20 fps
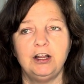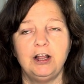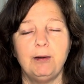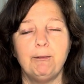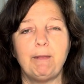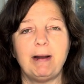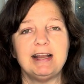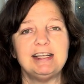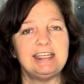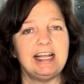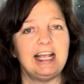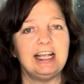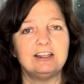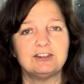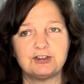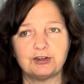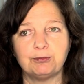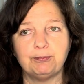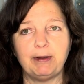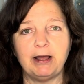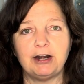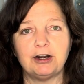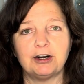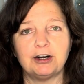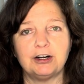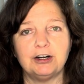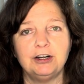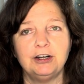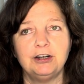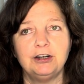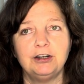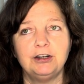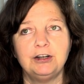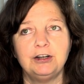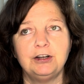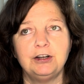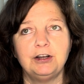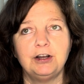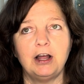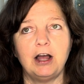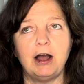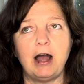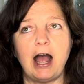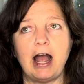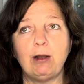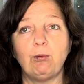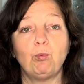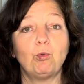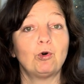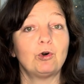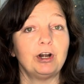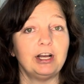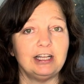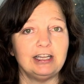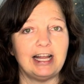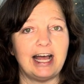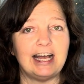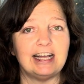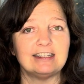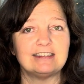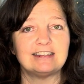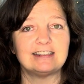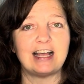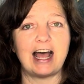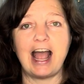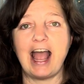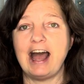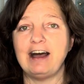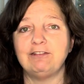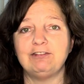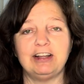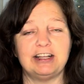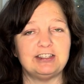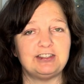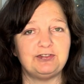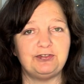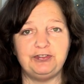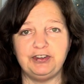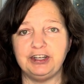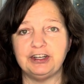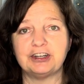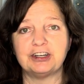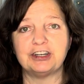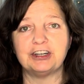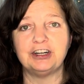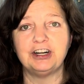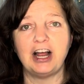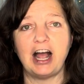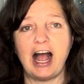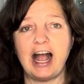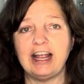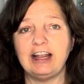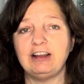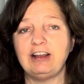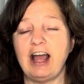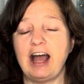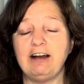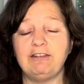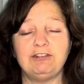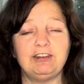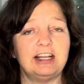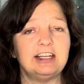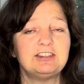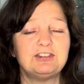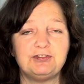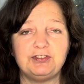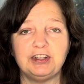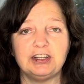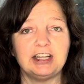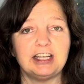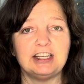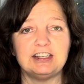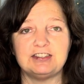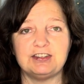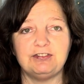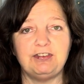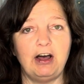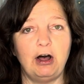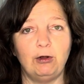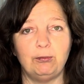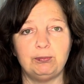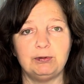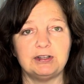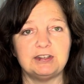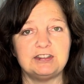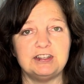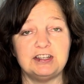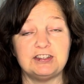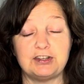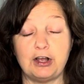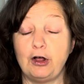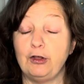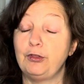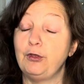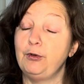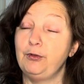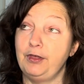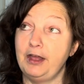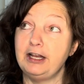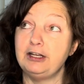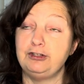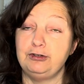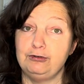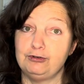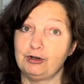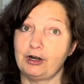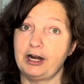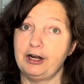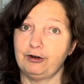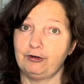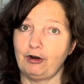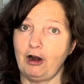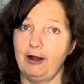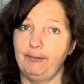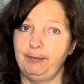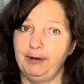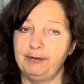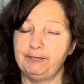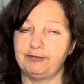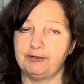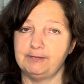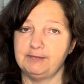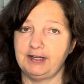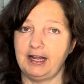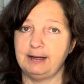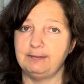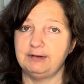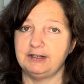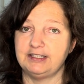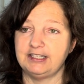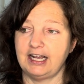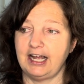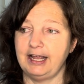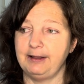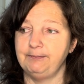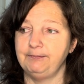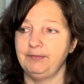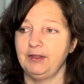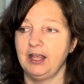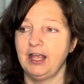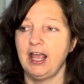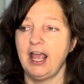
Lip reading: My days are better. I worry less. I have less fear. I have less feelings of helplessness, although they do try to crop up from time to time.